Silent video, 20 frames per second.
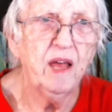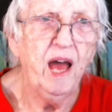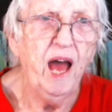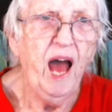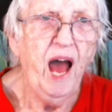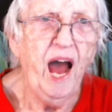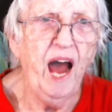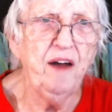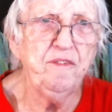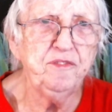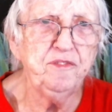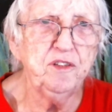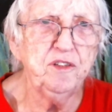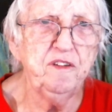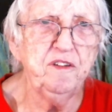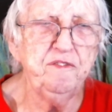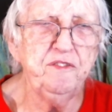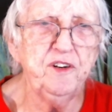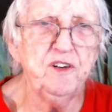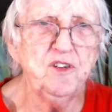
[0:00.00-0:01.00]
After
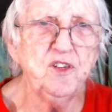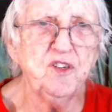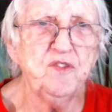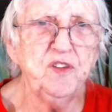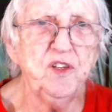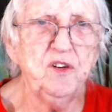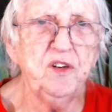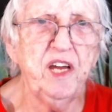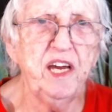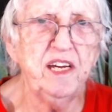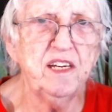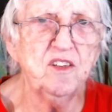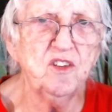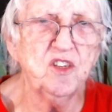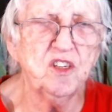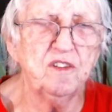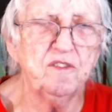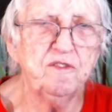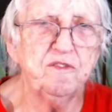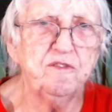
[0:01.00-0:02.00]
the first few
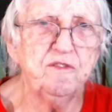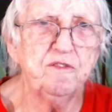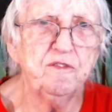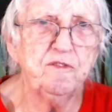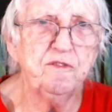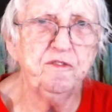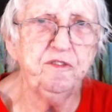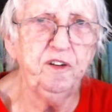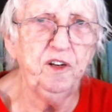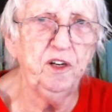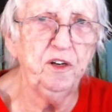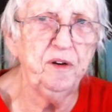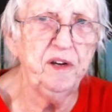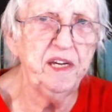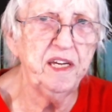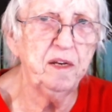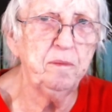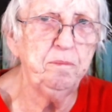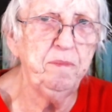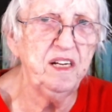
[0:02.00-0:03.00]
days of
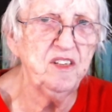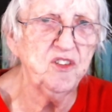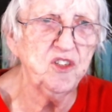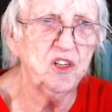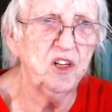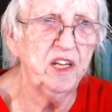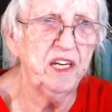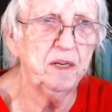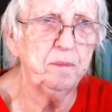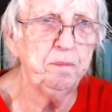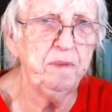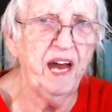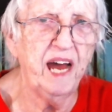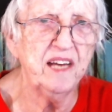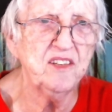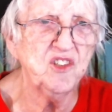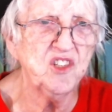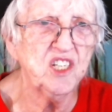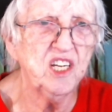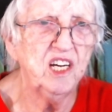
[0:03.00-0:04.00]
flurry and bustle had
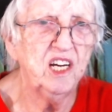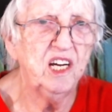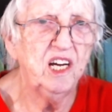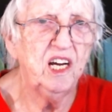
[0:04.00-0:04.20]
passed,